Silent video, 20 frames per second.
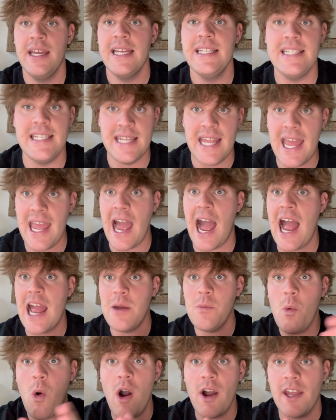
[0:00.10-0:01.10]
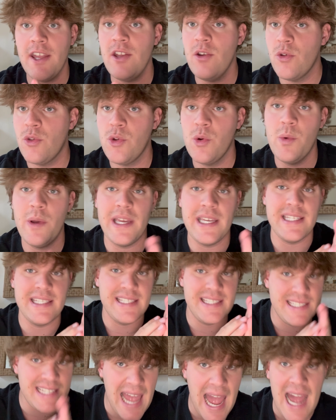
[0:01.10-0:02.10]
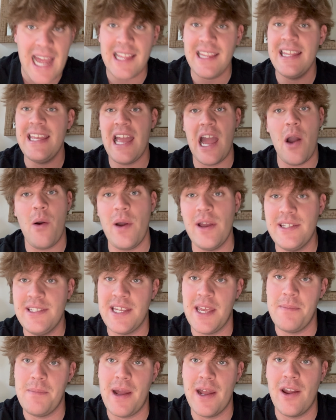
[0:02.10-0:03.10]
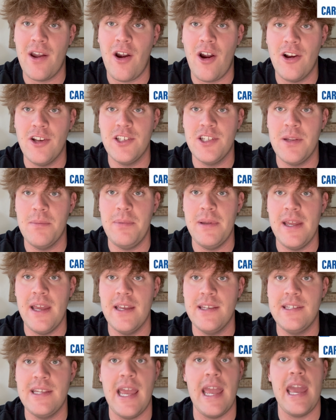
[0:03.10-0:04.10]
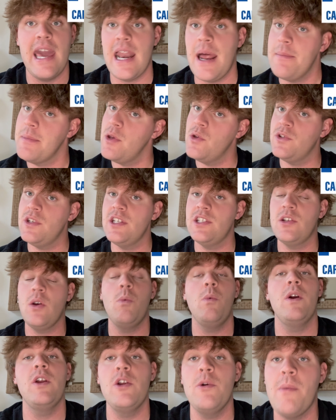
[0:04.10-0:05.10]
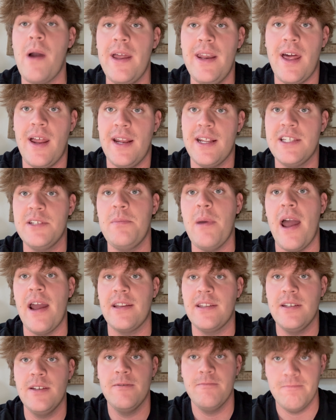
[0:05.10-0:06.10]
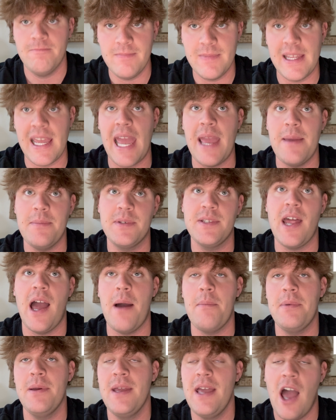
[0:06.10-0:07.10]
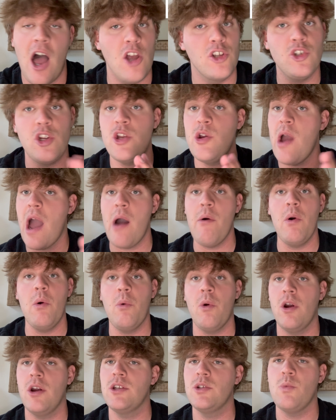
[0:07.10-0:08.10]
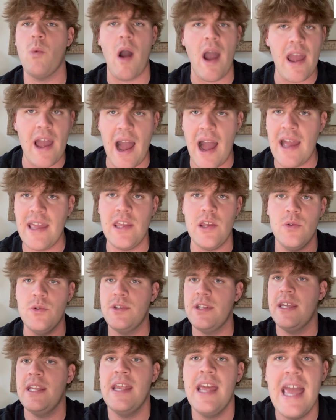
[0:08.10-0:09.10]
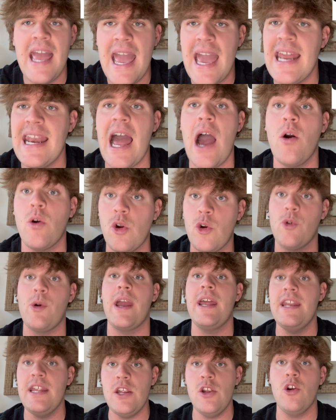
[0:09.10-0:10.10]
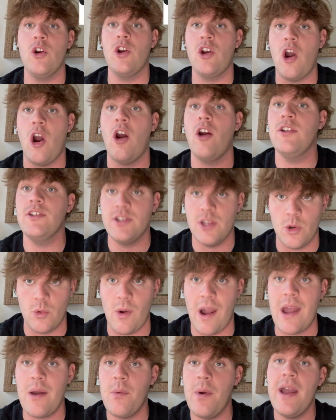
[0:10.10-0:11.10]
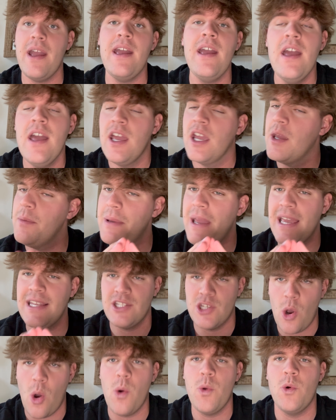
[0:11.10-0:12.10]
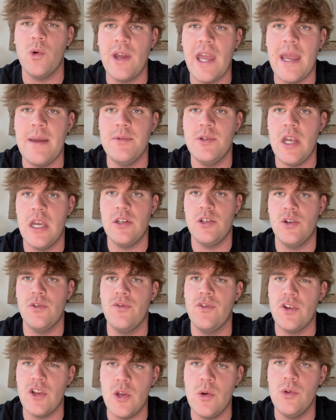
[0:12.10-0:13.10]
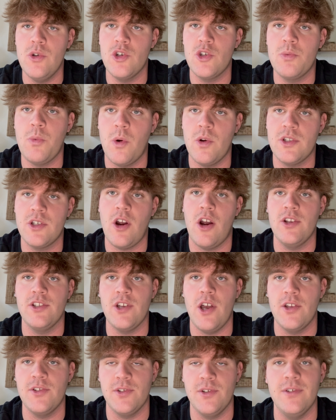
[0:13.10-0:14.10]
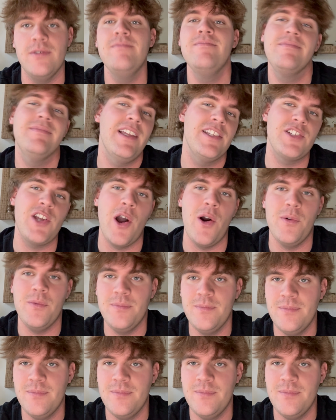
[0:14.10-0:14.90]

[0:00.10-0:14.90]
Today, I am walking you through exactly how I send my cards to PSA, and I'm using somewhere you might not expect, GameStop. I'll show you how it works, why I use it, and how grading your cards the right way could be a total game changer for you and your sports cards hustle. Let's go.